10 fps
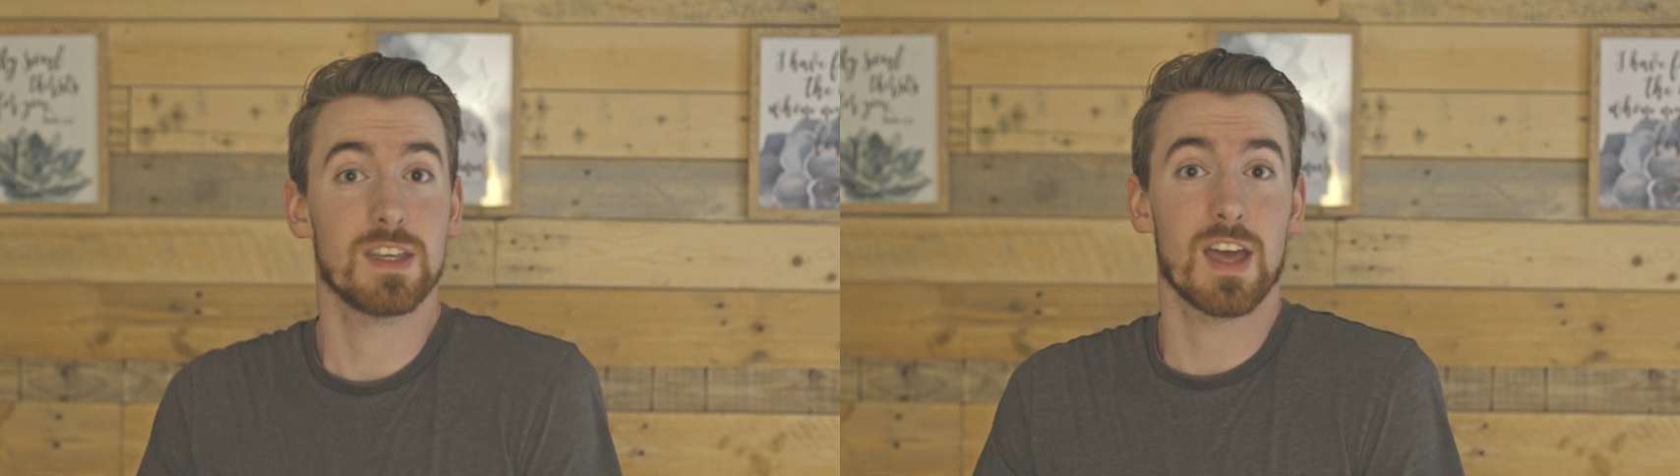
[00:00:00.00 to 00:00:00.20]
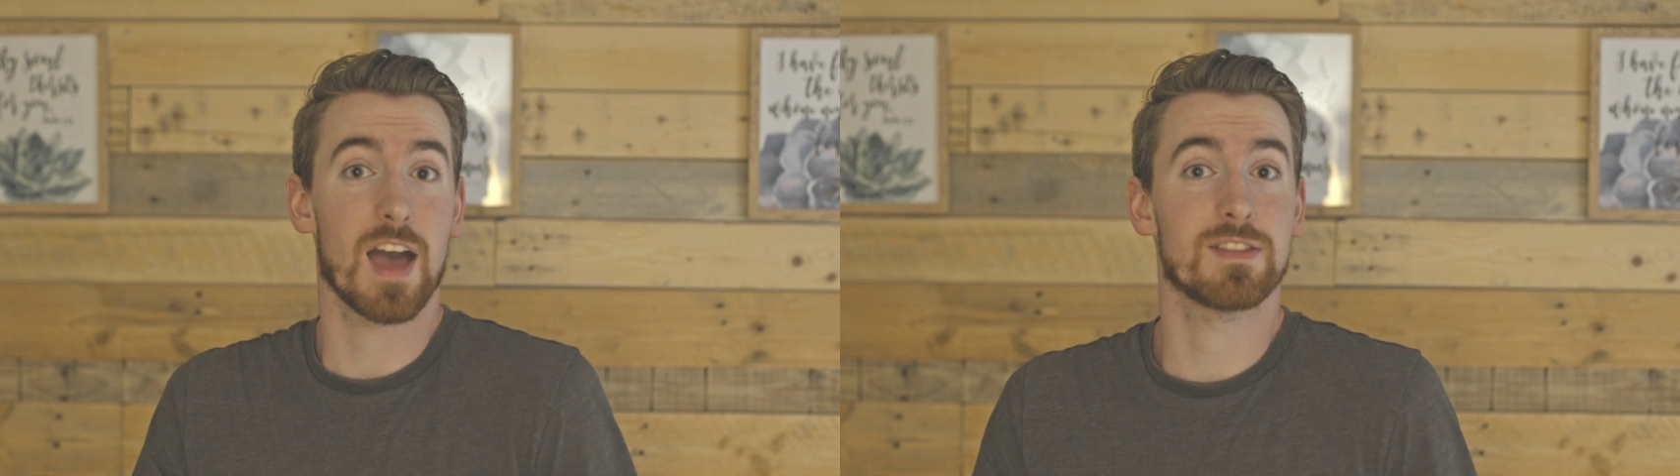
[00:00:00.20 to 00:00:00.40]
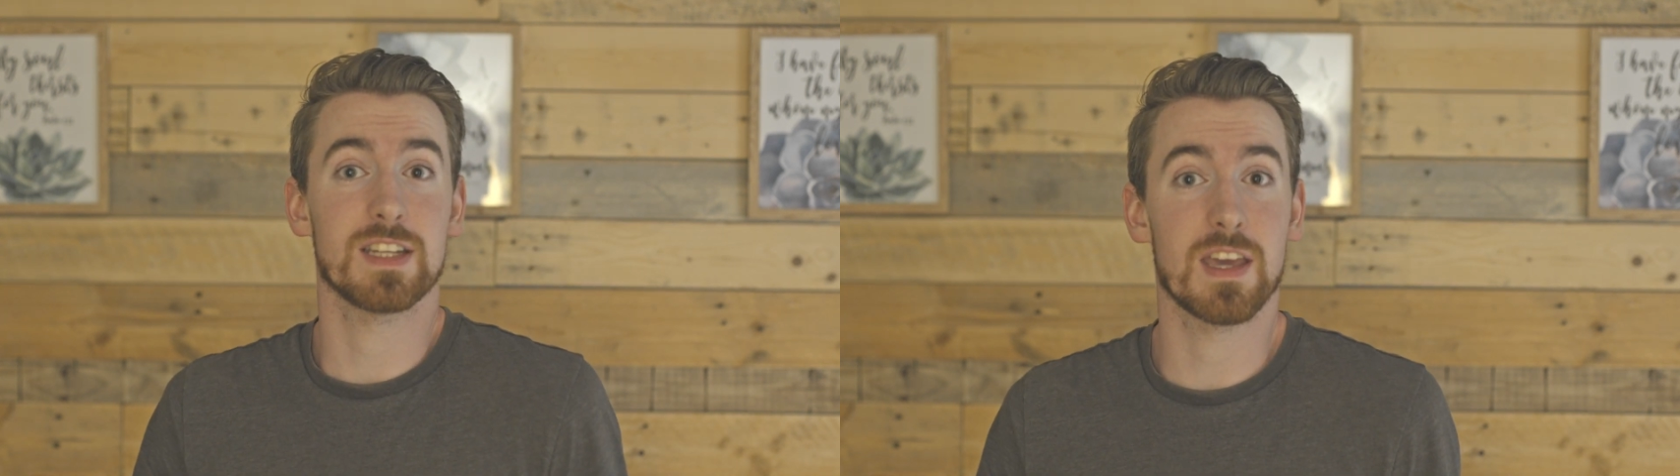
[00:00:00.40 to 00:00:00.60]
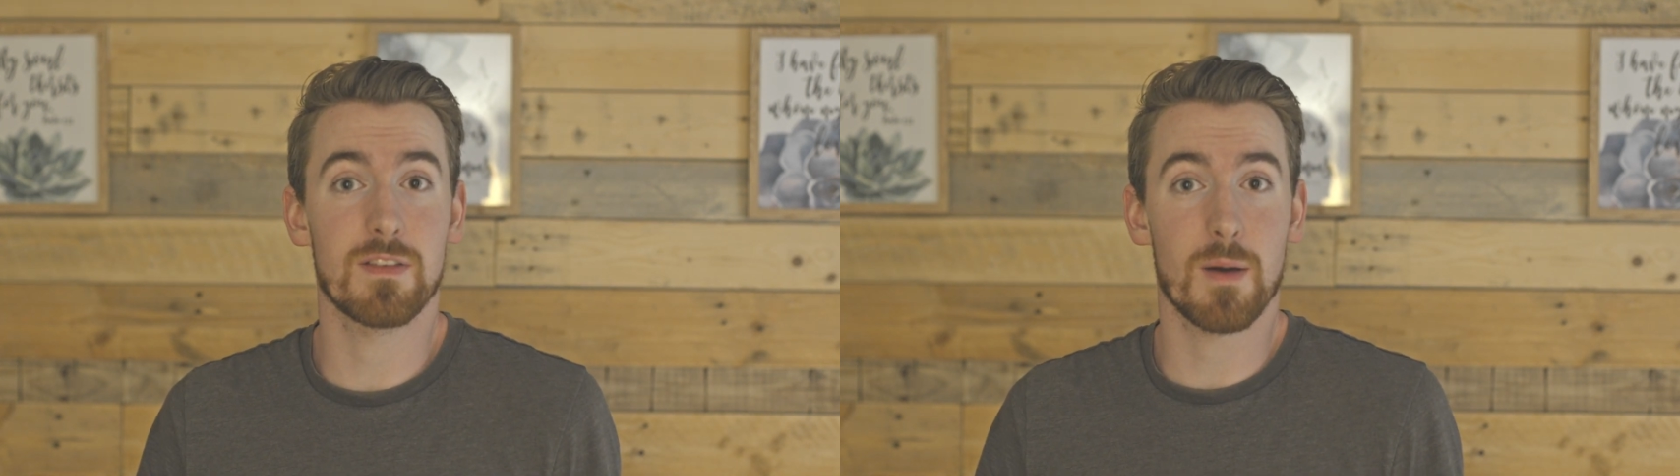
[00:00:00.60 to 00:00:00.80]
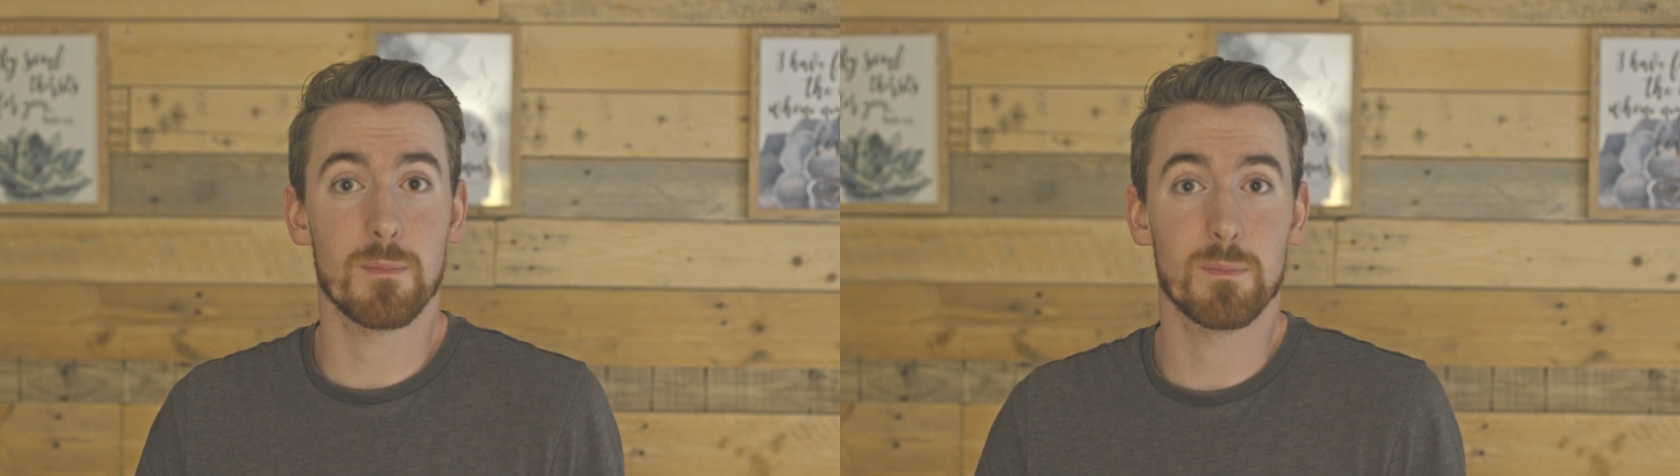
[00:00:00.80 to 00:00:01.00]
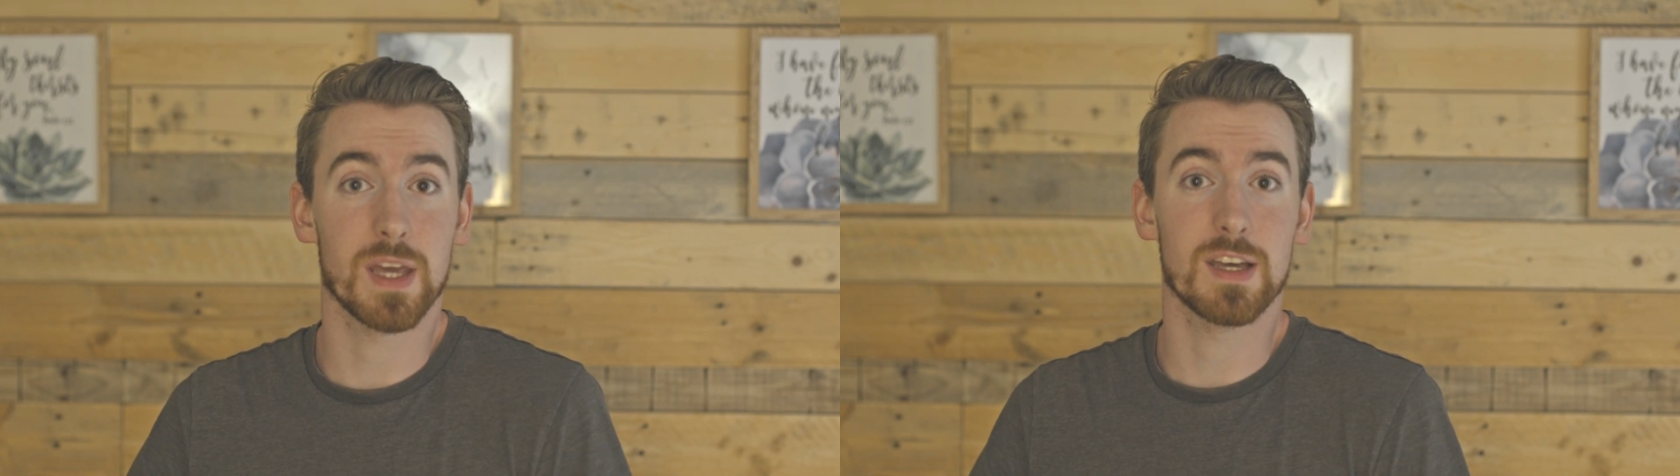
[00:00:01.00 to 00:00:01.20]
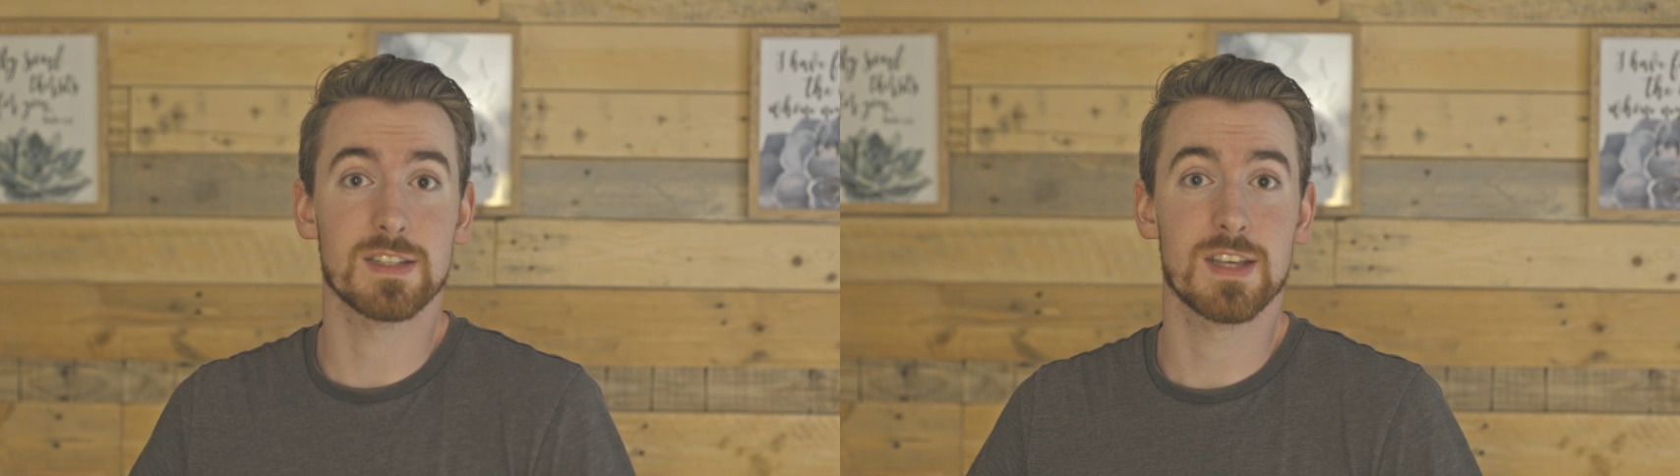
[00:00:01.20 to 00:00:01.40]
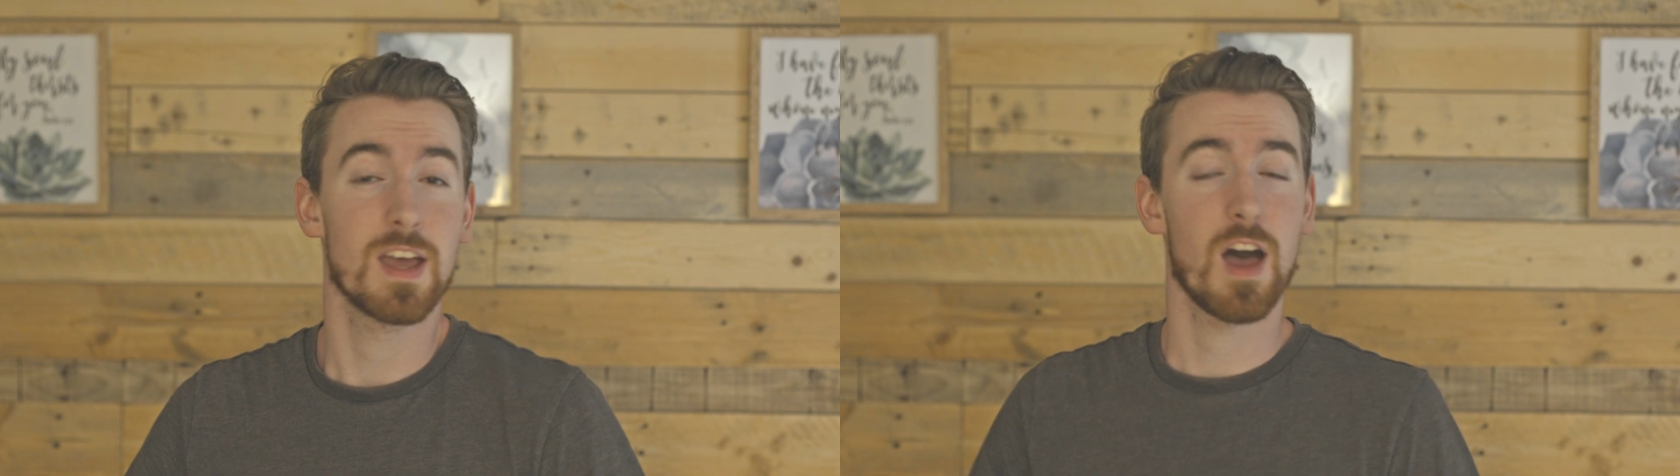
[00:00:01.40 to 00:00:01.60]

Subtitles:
have to give up because